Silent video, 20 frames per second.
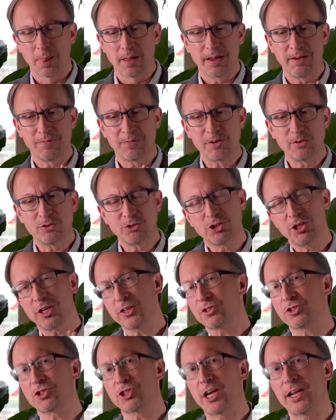if you
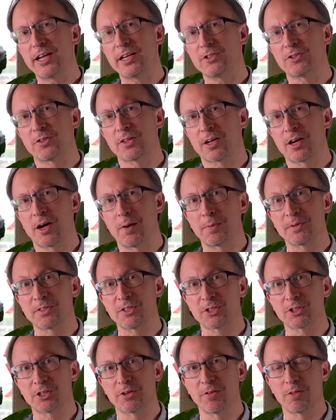just change the
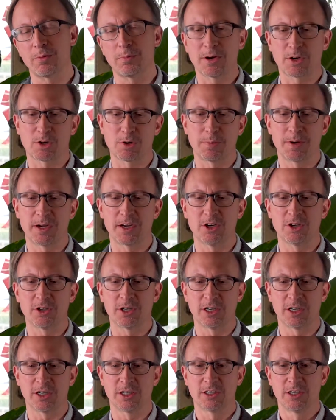composition of the
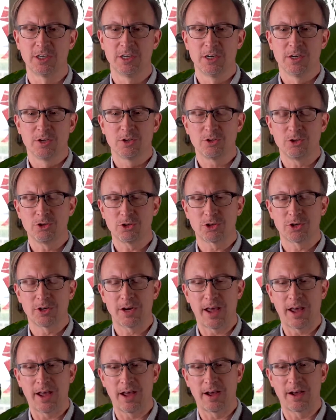microbiota, you could
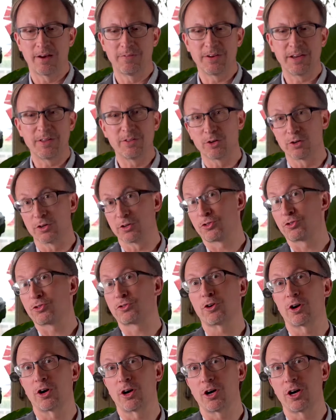have either a
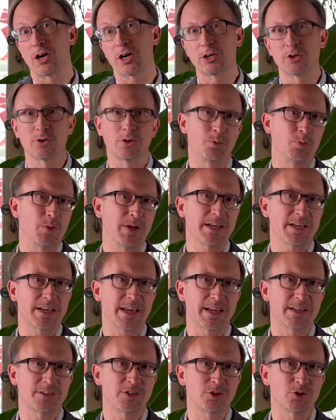strong or a weak
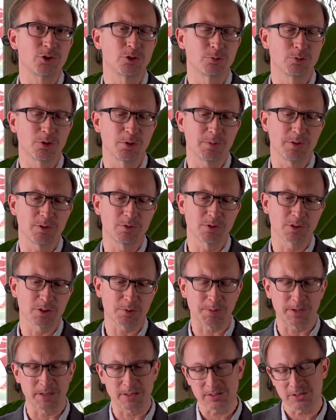anti-tumor immune
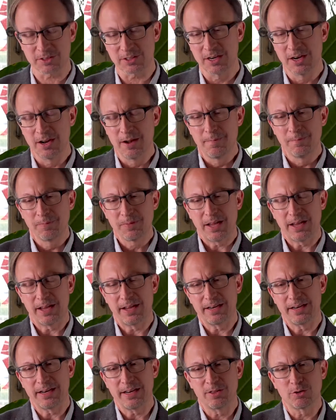response,
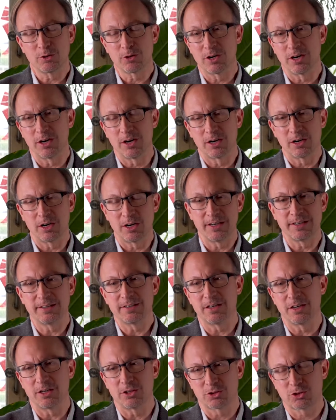and either
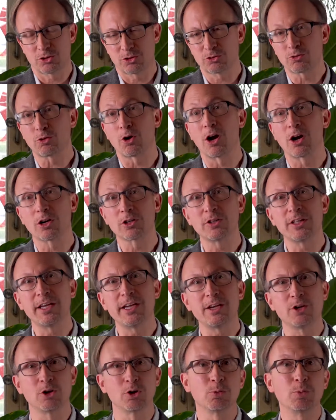a
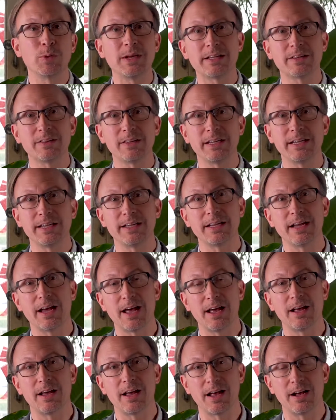strongly or weakly
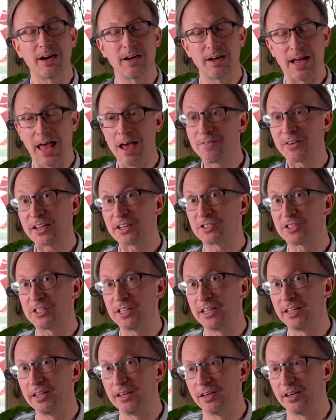
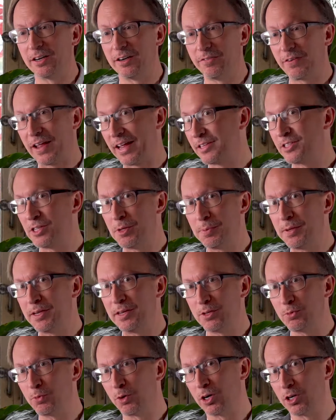efficacy of
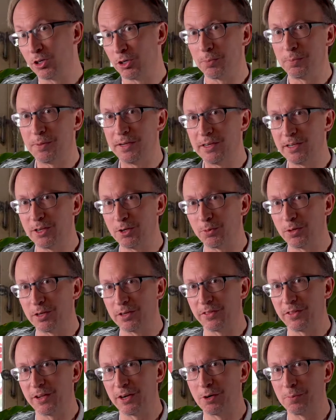anti-PD-1 or
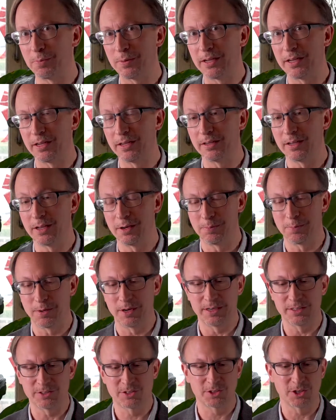PD-L1 therapy in
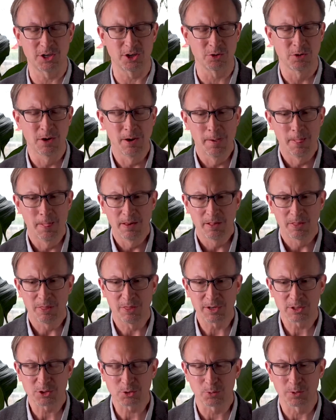mice. So
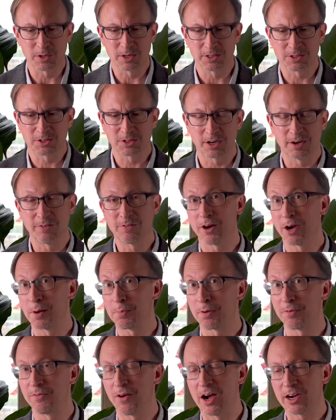this was very
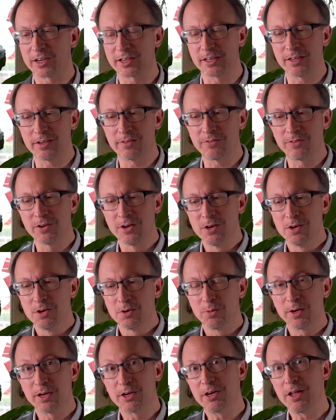provocative.
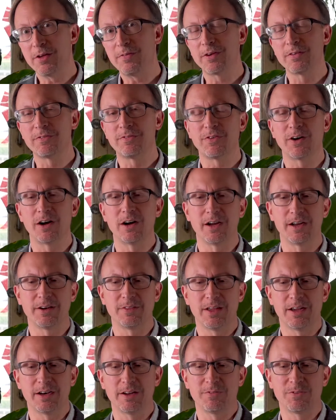We could even find
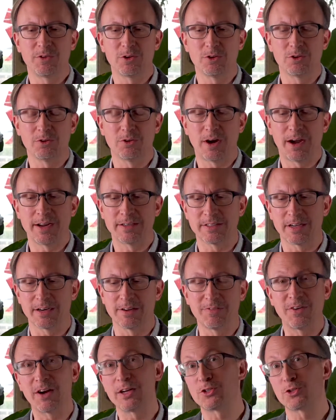that if you
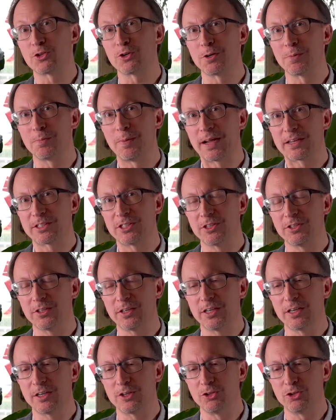identify certain
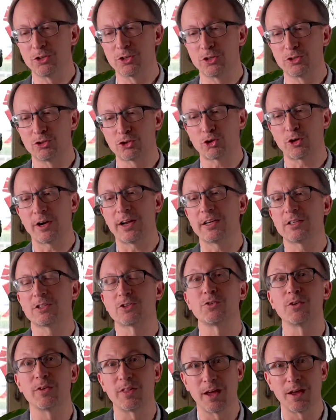bacteria, you could
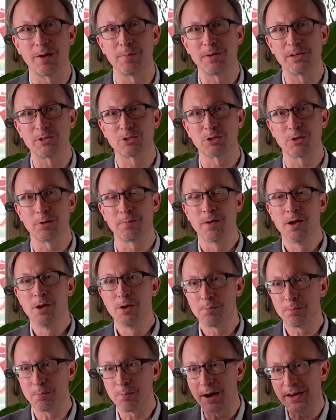transfer them into
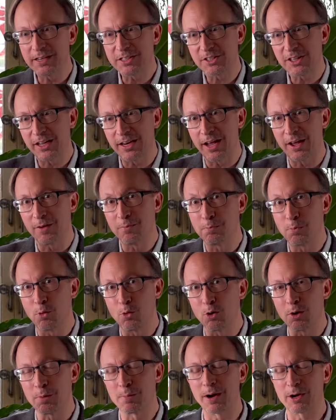mice that had
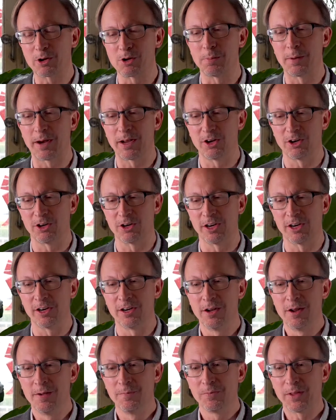poor microbiota
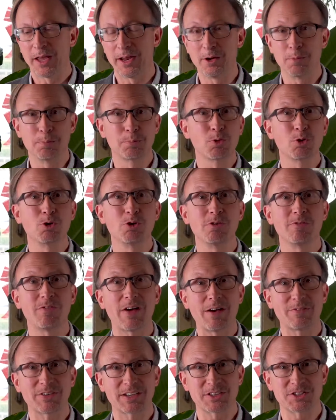and improve
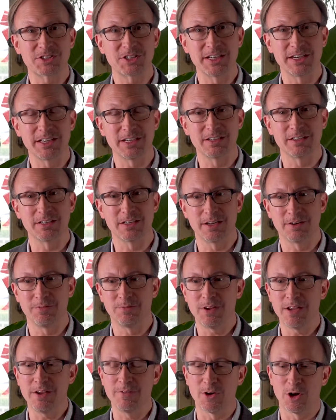efficacy in
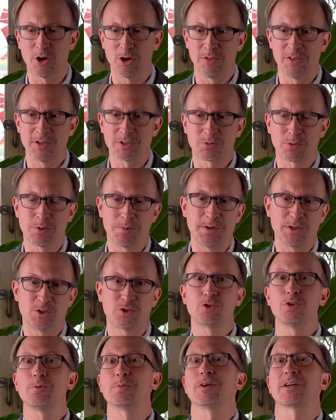vivo. And this would be
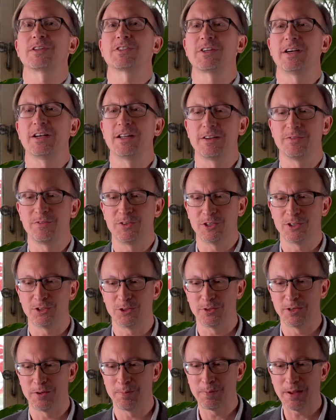super exciting if you could
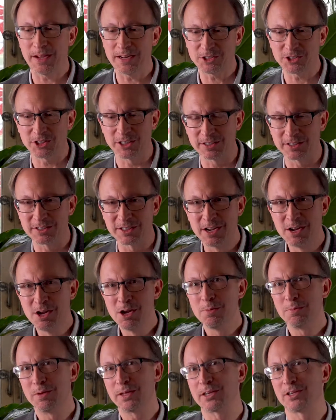do it in patients,
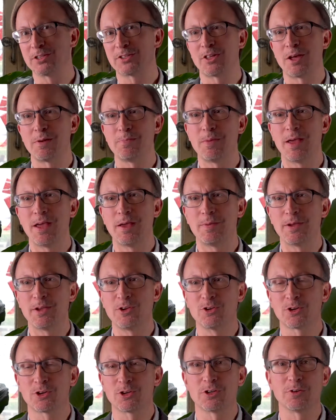because then maybe
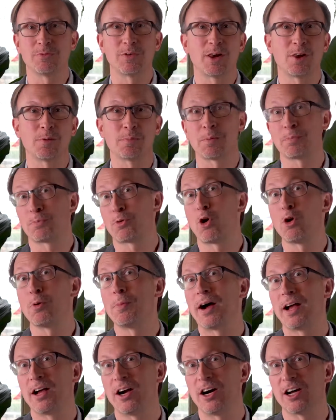you could develop a
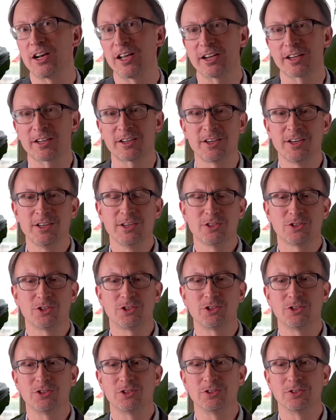probiotic
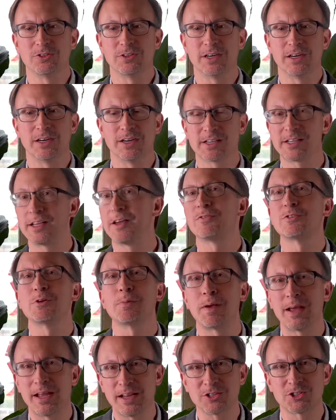to give to
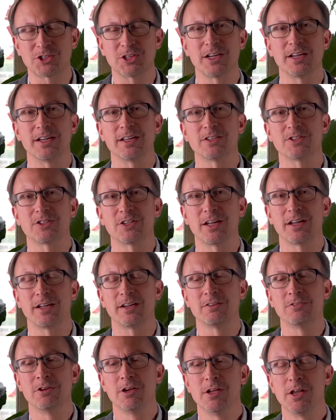patients
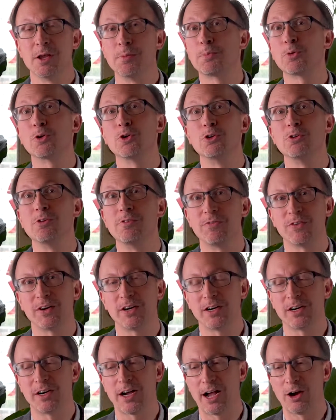and improve
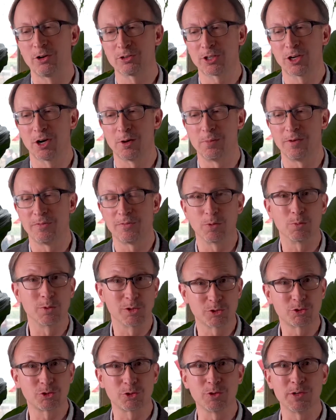outcome if it were
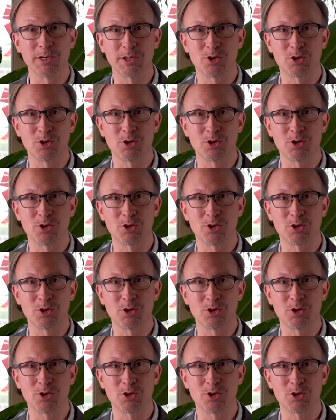true in